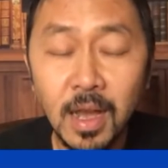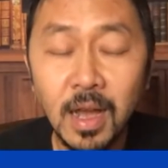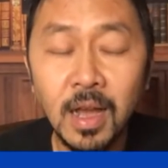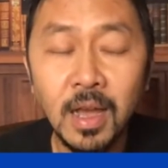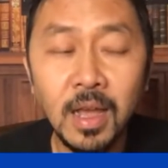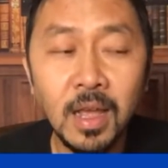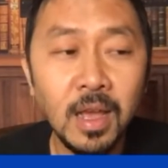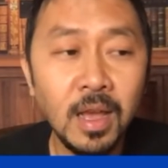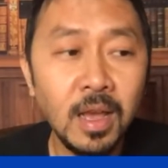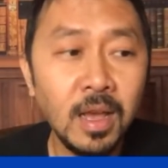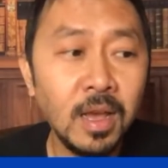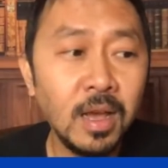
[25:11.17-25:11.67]

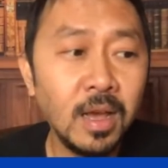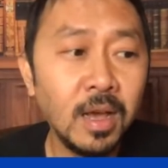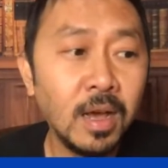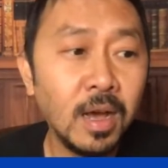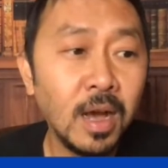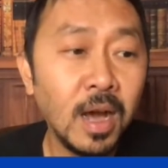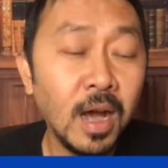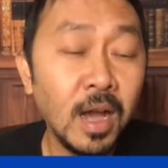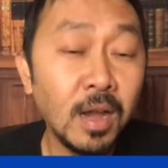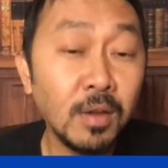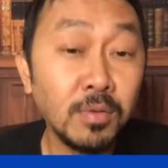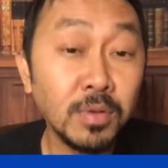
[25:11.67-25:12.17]

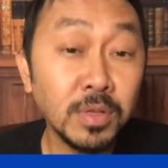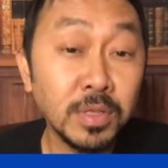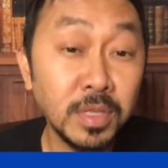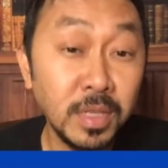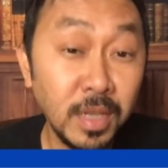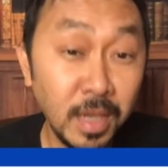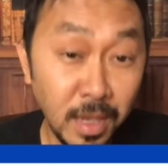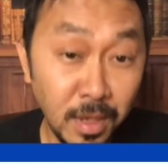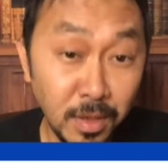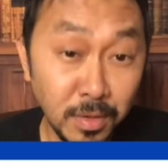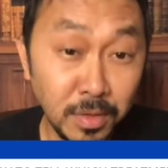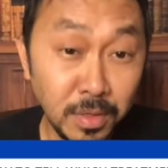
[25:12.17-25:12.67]
I will
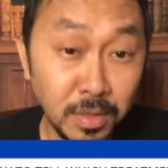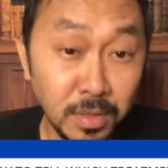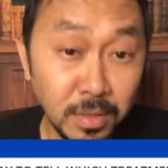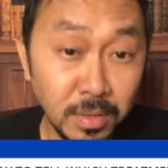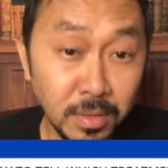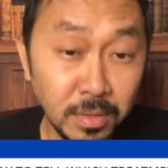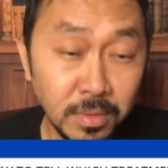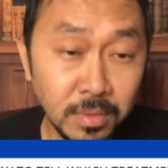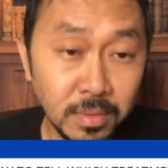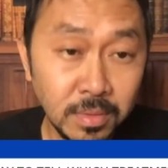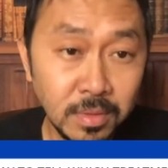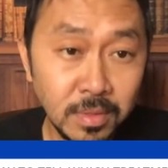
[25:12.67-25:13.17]
tell
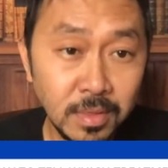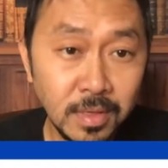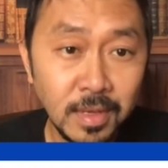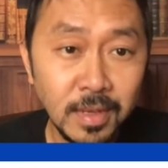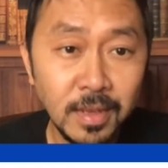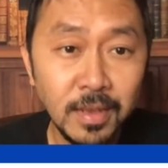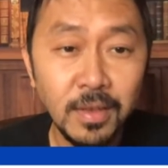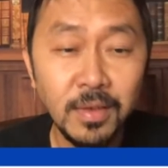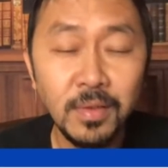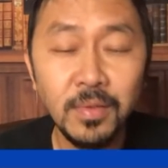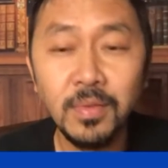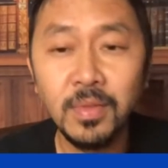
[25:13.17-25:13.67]
you
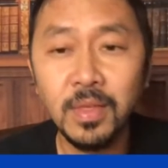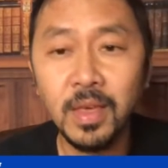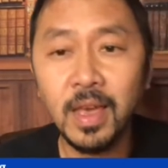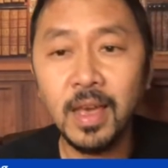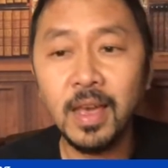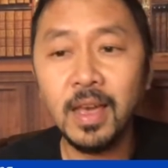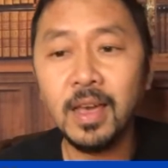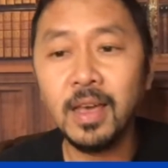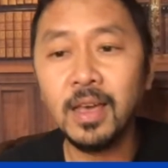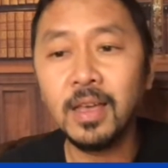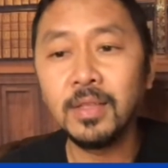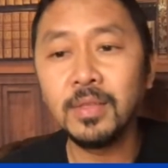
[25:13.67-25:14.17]

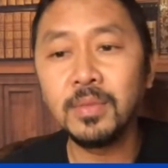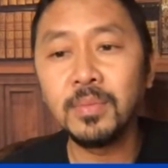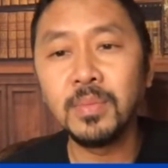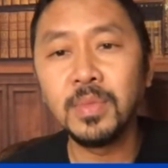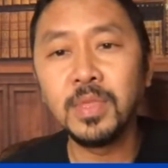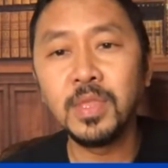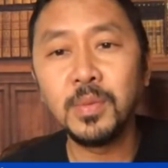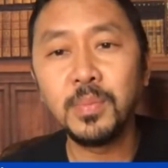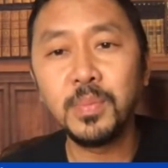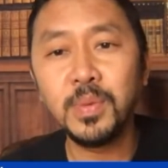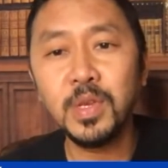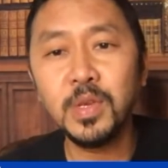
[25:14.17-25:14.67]
that
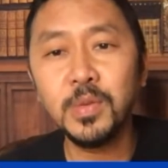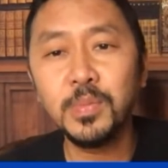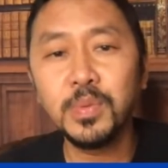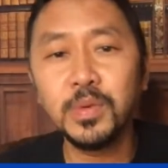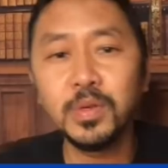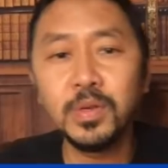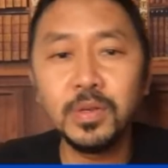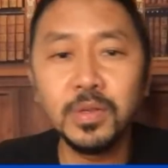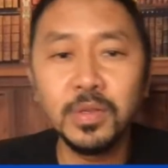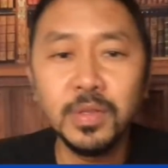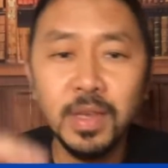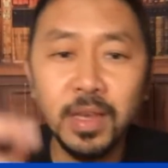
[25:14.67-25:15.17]
the
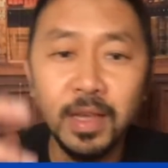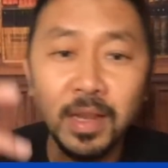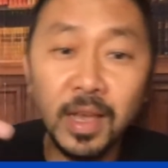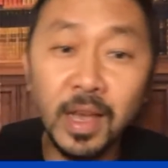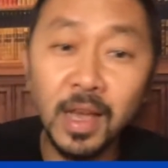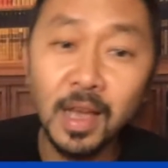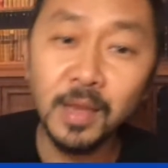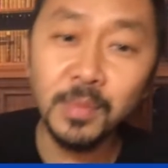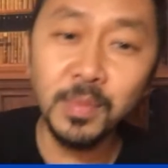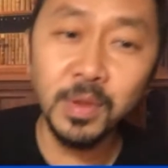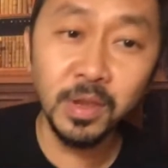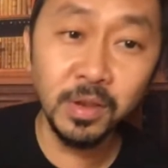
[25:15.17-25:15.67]
people that
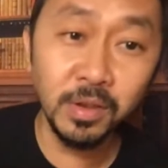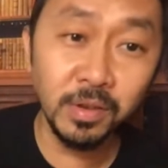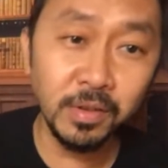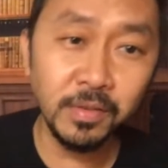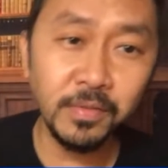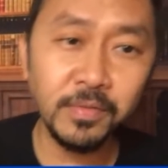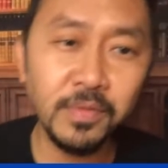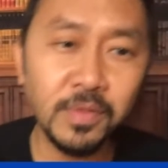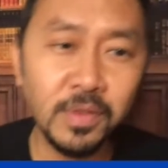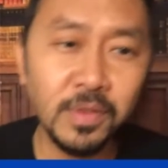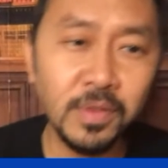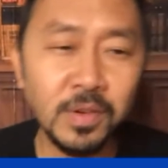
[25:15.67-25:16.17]
I'm
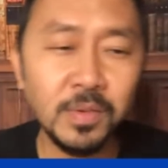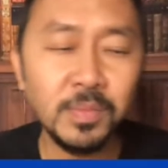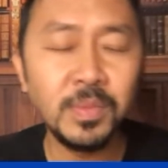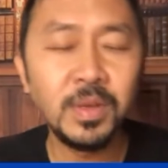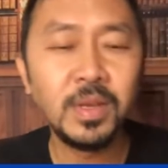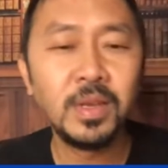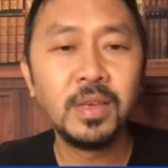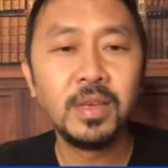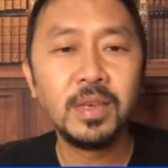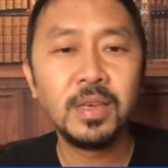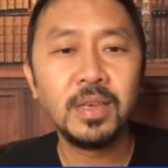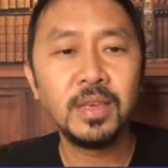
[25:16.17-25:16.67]
hearing from
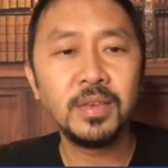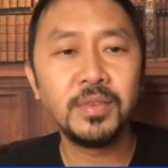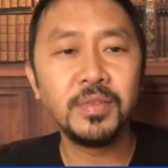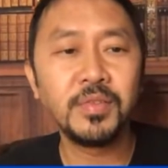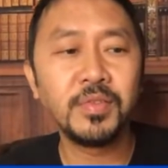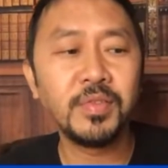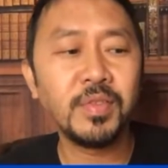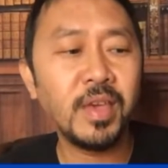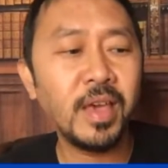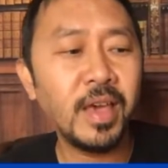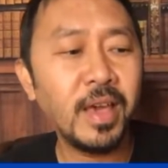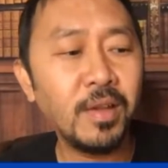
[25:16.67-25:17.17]

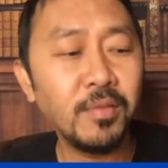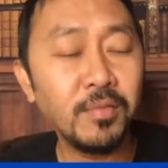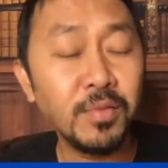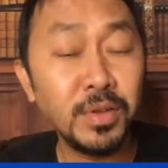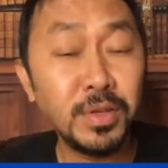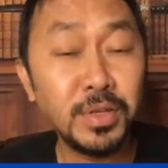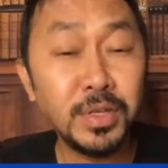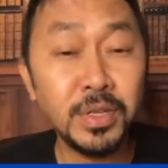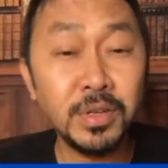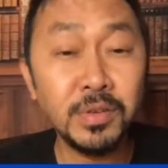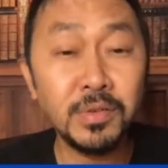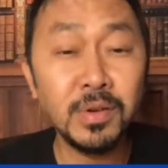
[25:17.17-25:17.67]
is that
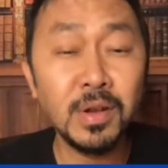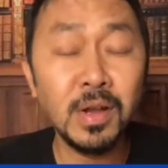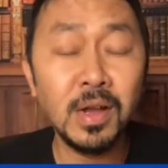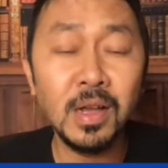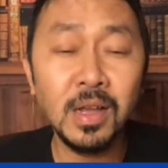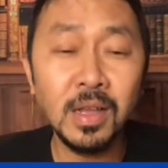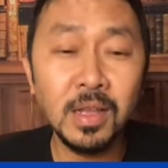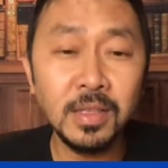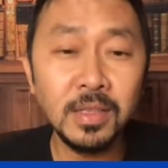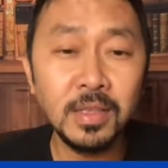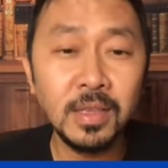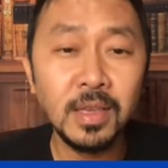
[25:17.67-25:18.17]

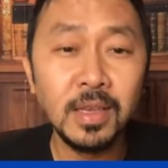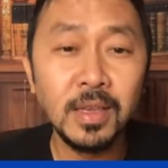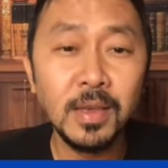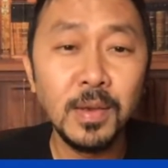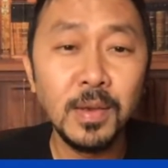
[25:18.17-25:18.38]
Regeneron